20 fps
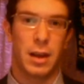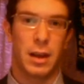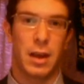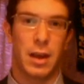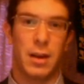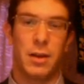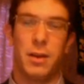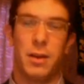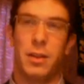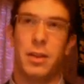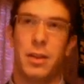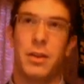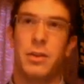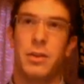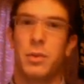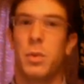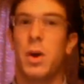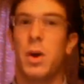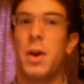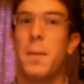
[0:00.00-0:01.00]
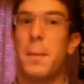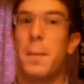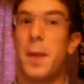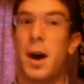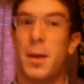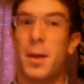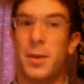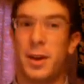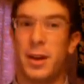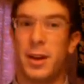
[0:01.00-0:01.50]
And there's one
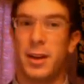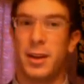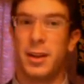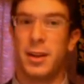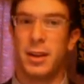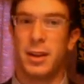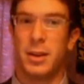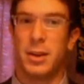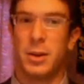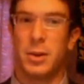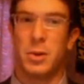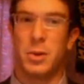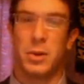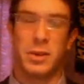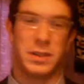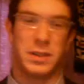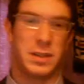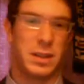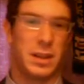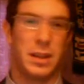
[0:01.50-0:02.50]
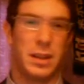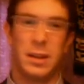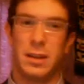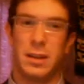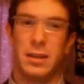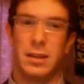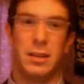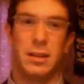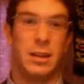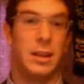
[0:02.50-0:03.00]
mama who is
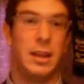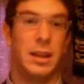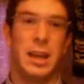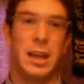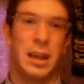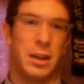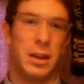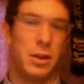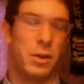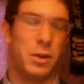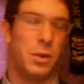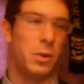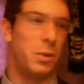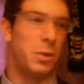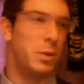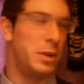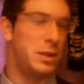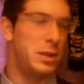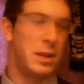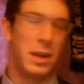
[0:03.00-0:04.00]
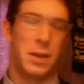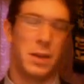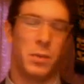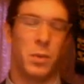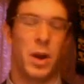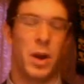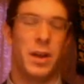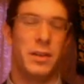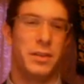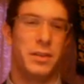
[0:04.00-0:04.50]
the lead, who
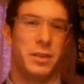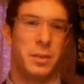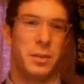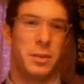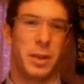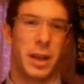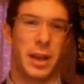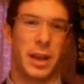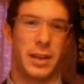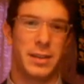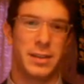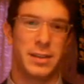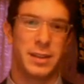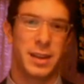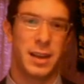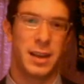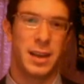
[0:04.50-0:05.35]
runs the place,